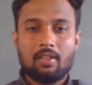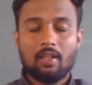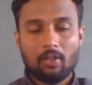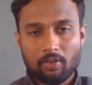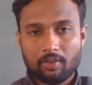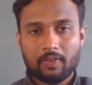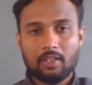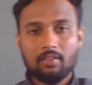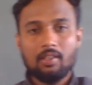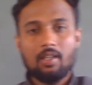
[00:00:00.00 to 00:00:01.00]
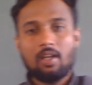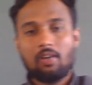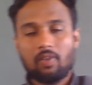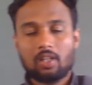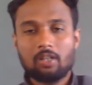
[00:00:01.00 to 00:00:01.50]
Hello everyone, I
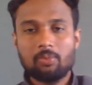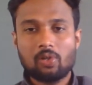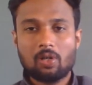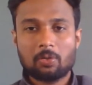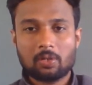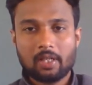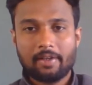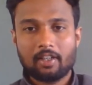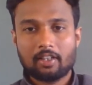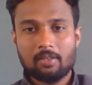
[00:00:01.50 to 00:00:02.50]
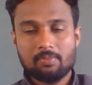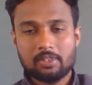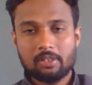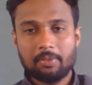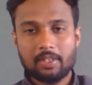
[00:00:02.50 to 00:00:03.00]
welcome you all to Welcome
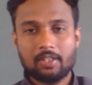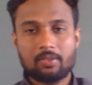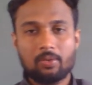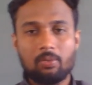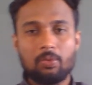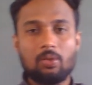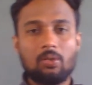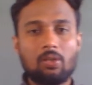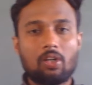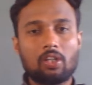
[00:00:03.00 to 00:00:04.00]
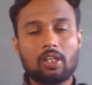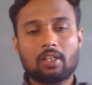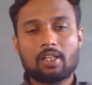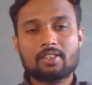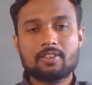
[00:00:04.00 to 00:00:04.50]
CBSE School Moodle
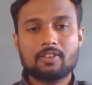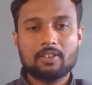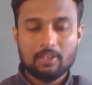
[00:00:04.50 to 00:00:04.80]
online classes.